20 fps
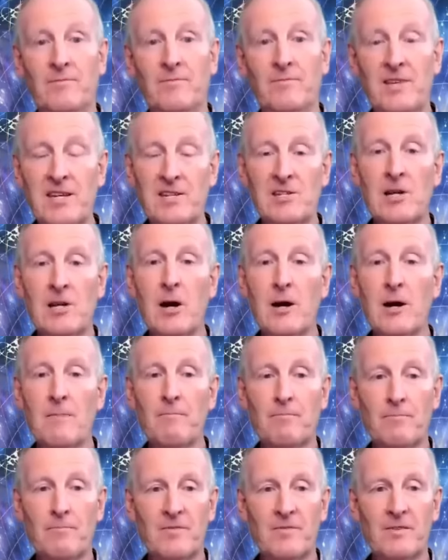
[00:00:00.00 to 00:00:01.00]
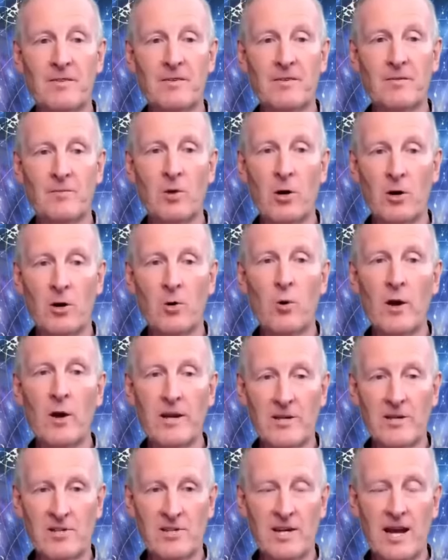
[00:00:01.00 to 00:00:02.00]
this time, not quite
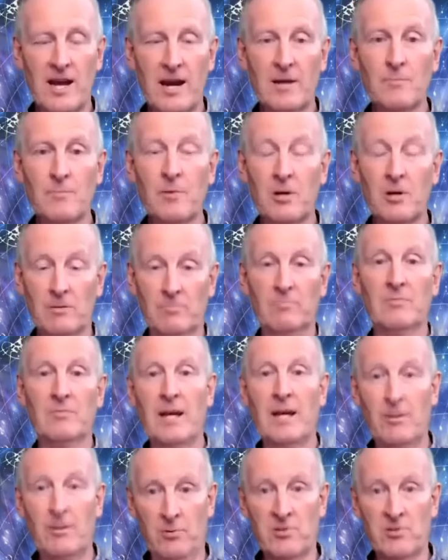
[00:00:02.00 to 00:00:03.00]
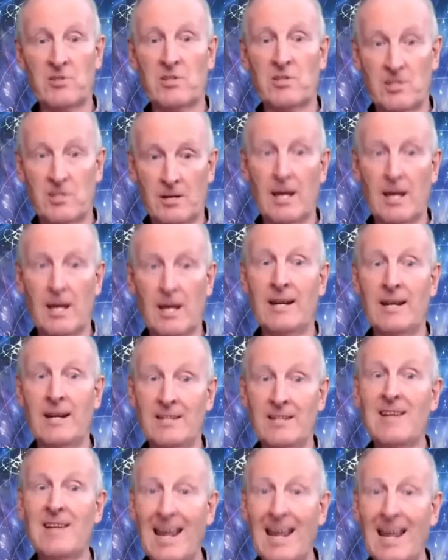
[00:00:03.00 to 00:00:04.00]
as scared, but it was an
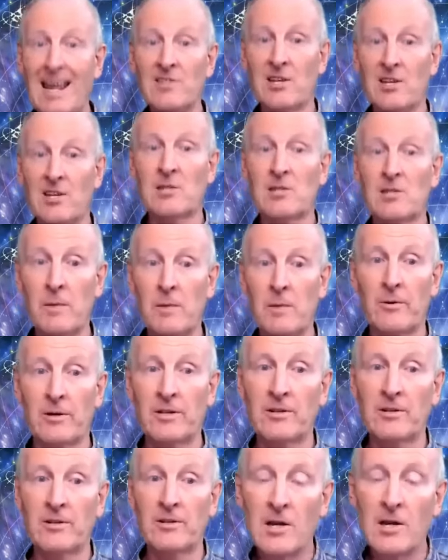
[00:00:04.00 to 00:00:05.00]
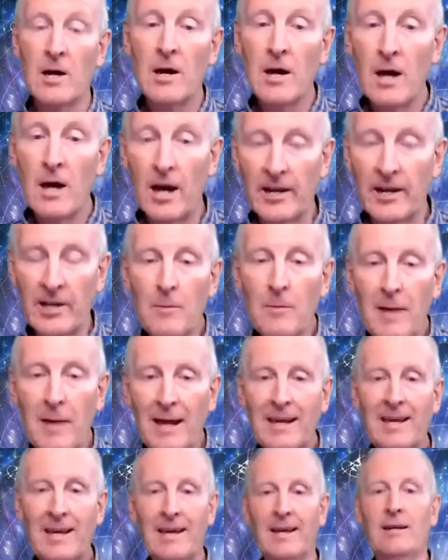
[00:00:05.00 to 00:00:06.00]
intense experience. I go
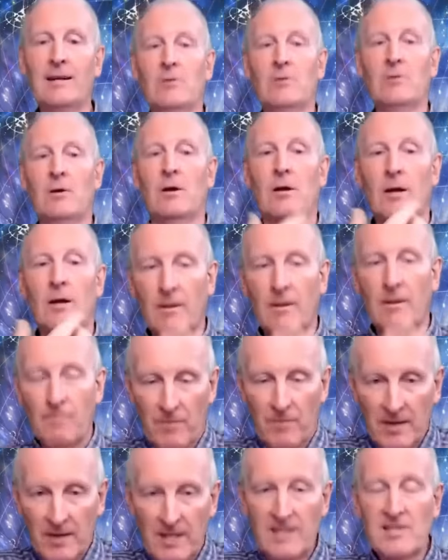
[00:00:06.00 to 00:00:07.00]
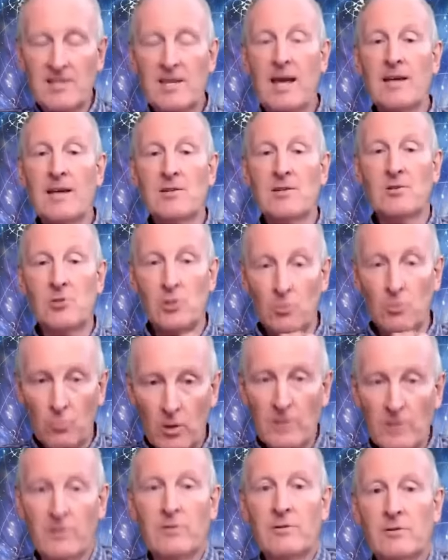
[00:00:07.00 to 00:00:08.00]
back in. He says, do you
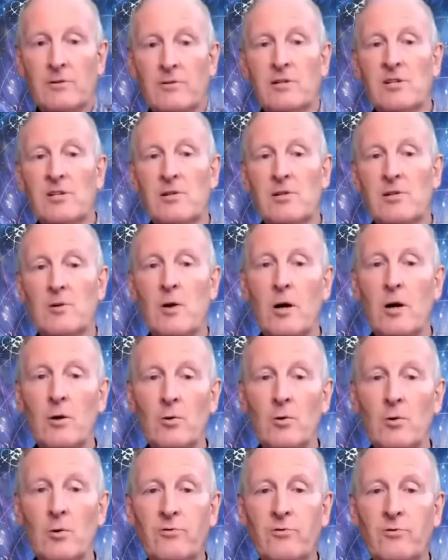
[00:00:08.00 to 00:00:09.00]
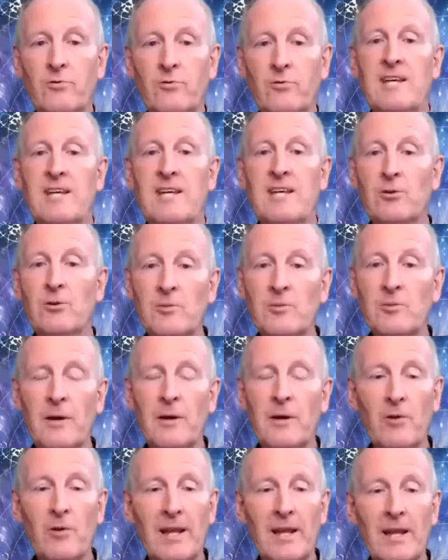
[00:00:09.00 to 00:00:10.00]
want the scroll seals to be
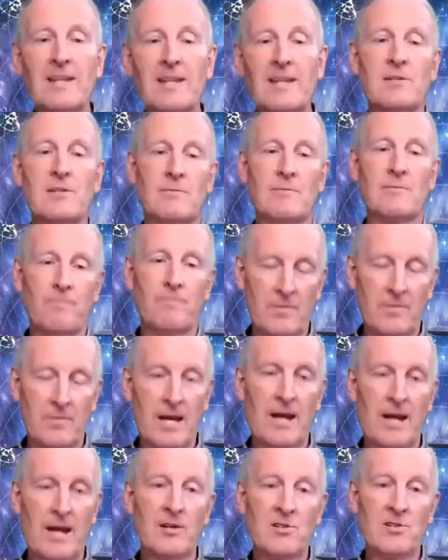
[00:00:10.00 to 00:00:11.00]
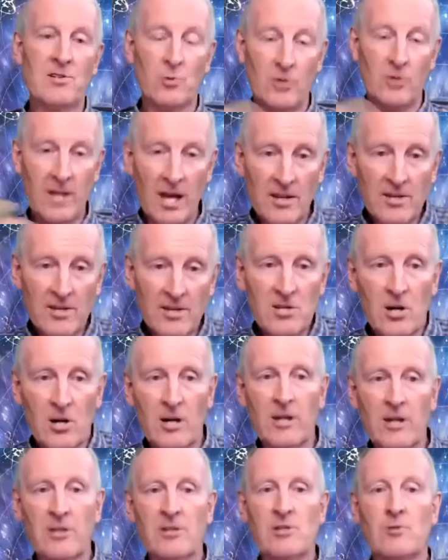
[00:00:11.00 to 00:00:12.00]
released? And I saw the other
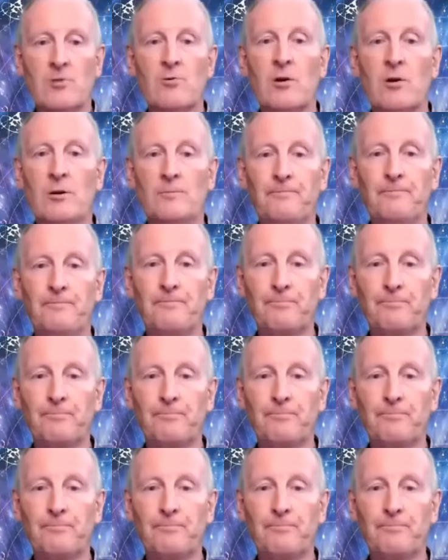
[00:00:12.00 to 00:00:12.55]
side of the scroll